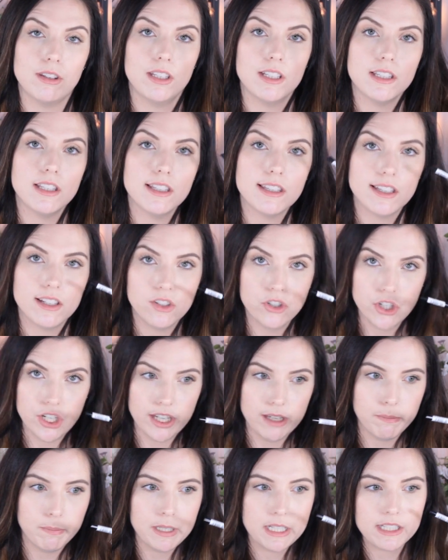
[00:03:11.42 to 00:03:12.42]
So this is the
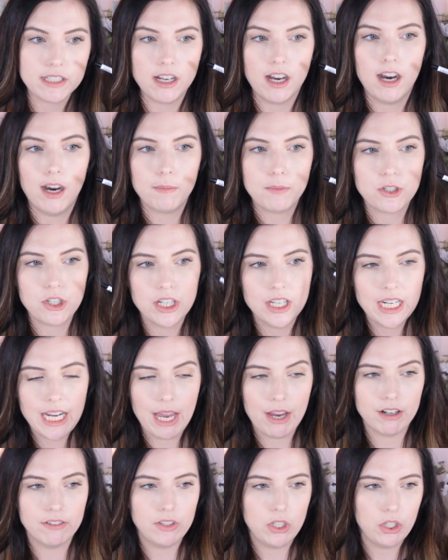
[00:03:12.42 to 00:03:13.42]
cheapest option
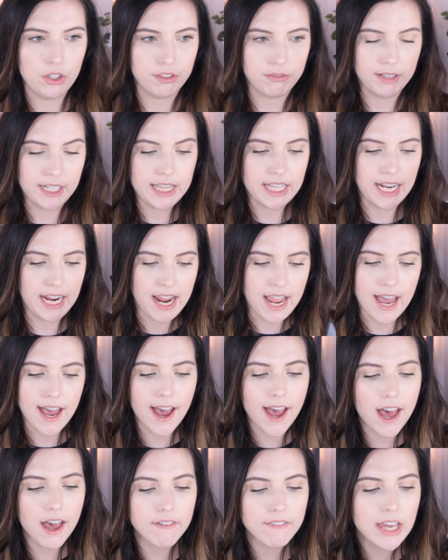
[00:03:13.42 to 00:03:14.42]
out of all 3 that I
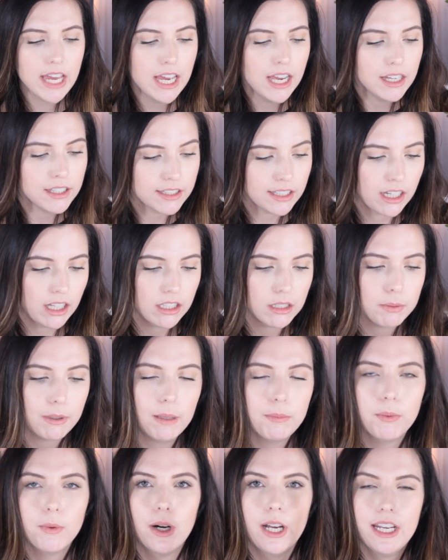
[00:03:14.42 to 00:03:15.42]
have. The
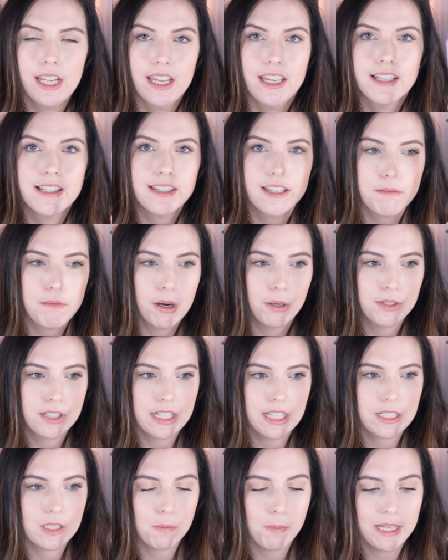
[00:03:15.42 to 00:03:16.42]
ColourPop one is the most
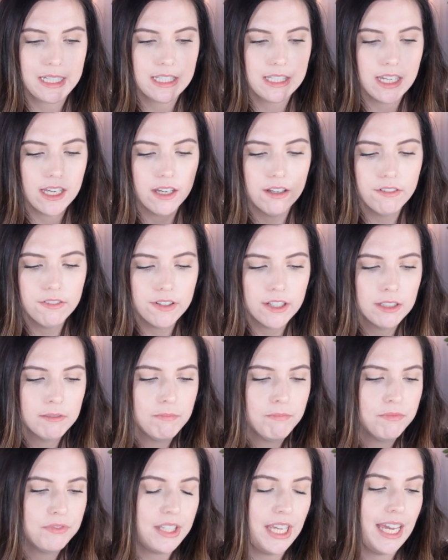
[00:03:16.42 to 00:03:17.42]
expensive.
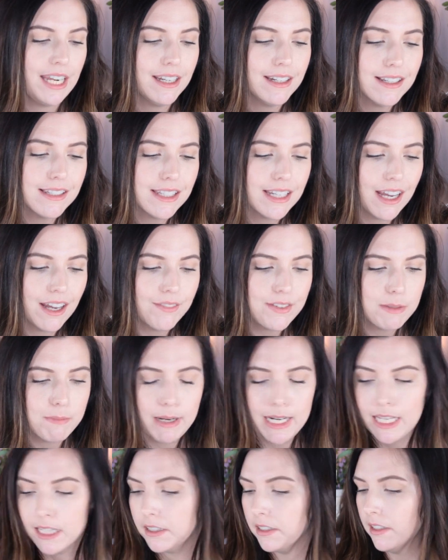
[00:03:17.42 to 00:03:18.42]
And it doesn't have as
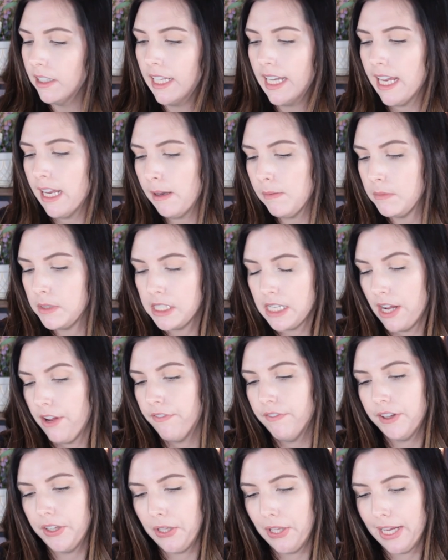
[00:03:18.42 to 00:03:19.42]
many claims, I
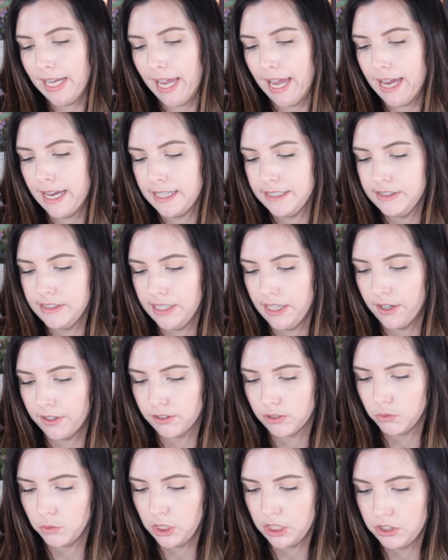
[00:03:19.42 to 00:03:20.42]
feel like, as the
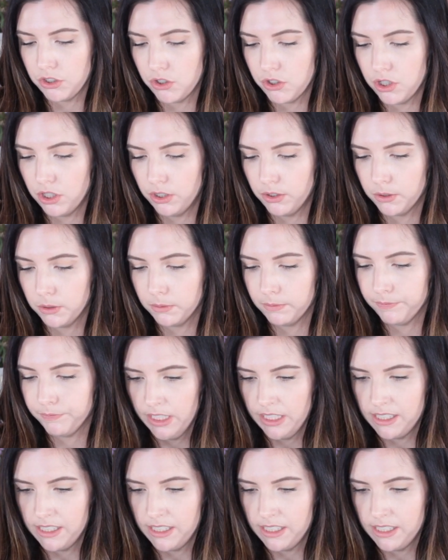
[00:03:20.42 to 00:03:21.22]
other ones do.